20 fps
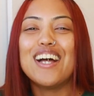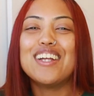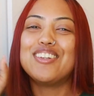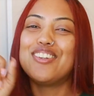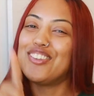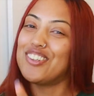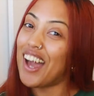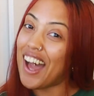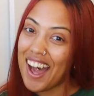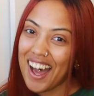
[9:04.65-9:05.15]

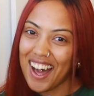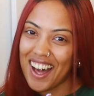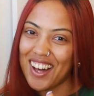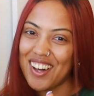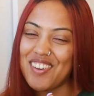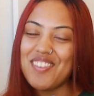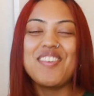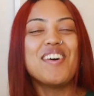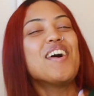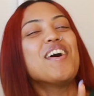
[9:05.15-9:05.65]

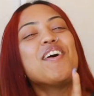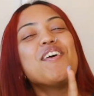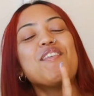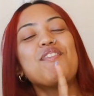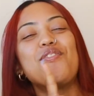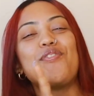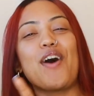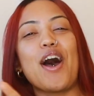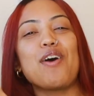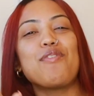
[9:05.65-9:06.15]
Shop
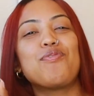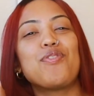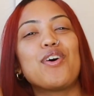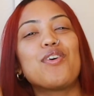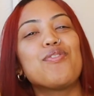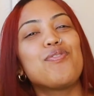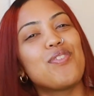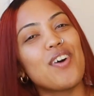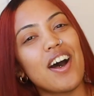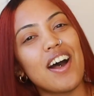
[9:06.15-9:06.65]

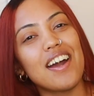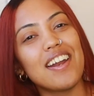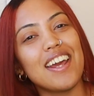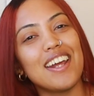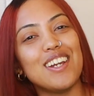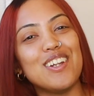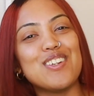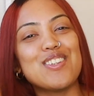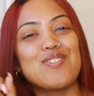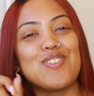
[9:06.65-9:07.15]
FabFitFun
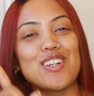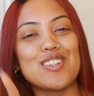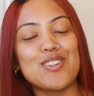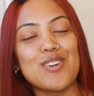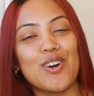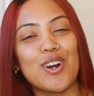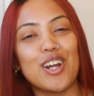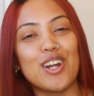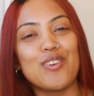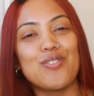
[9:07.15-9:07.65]
and use
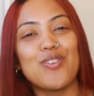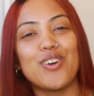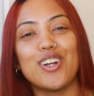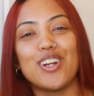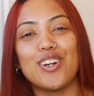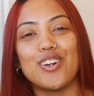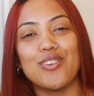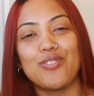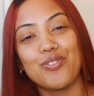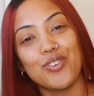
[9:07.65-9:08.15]
Victoria for
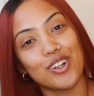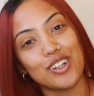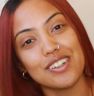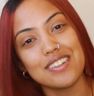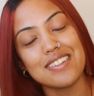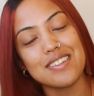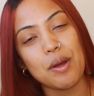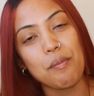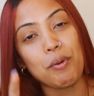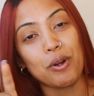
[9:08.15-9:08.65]
your
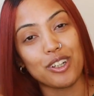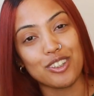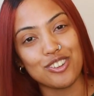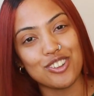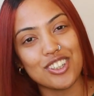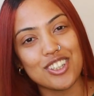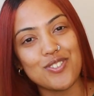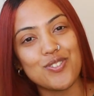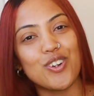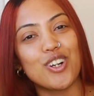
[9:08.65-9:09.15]
first
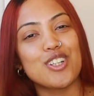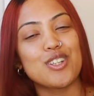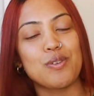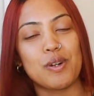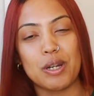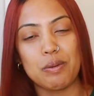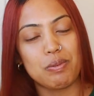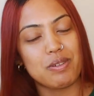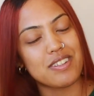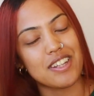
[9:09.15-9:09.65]
purchase for a
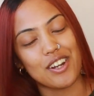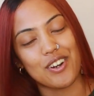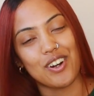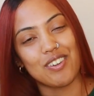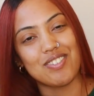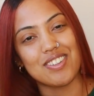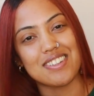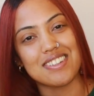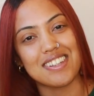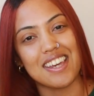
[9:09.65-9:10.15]
20%
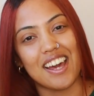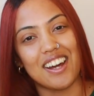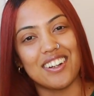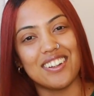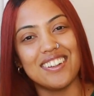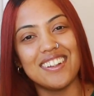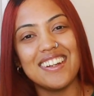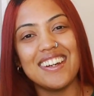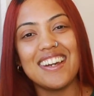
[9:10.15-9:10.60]
off discount.